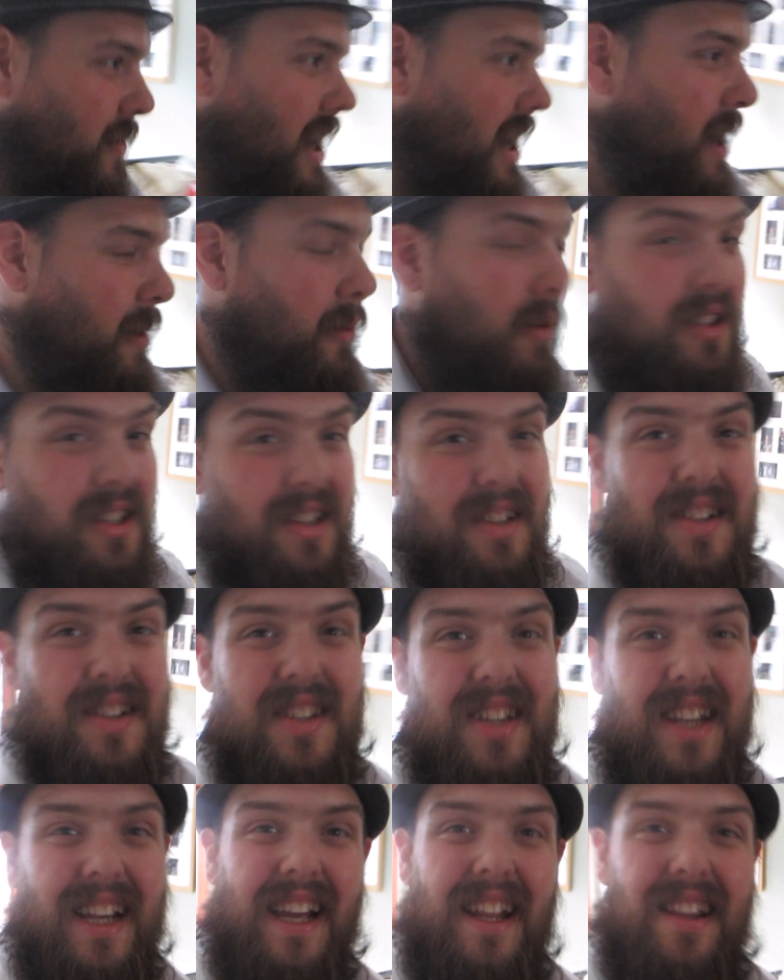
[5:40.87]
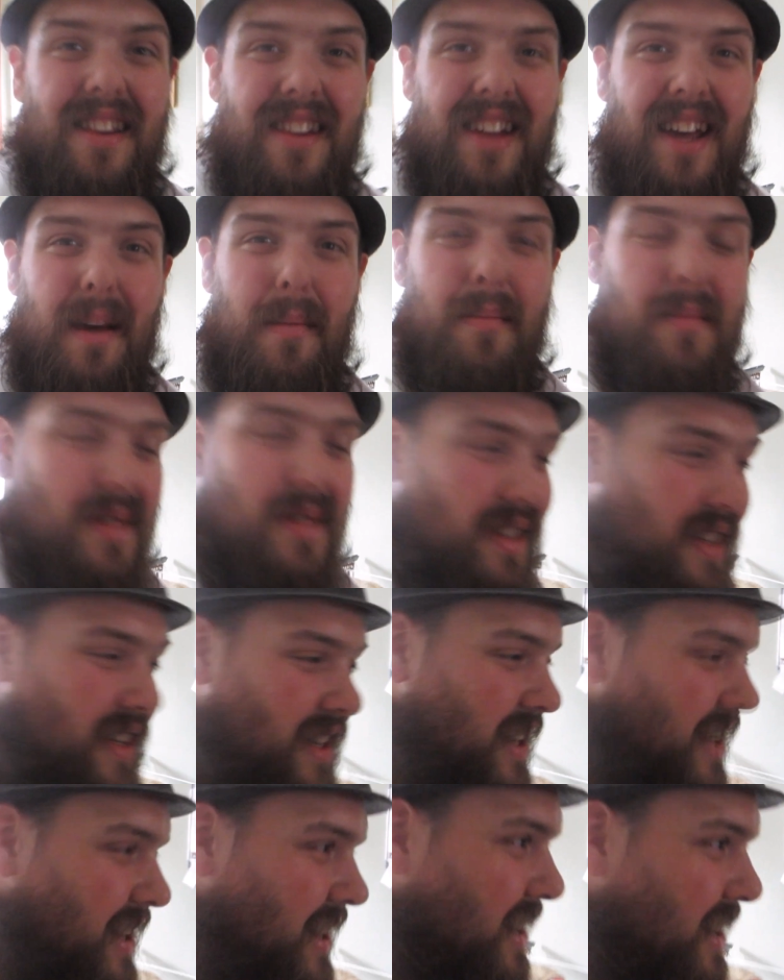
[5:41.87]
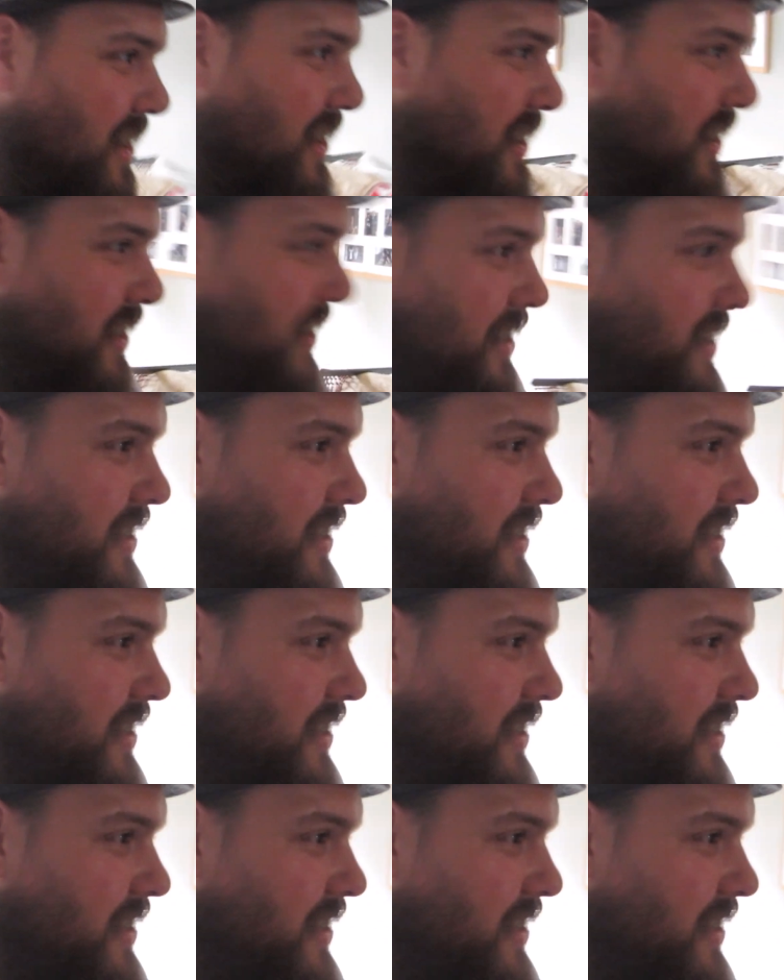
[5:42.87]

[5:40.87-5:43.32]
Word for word: I wasn't singing the hymns. Oh, I wasn't singing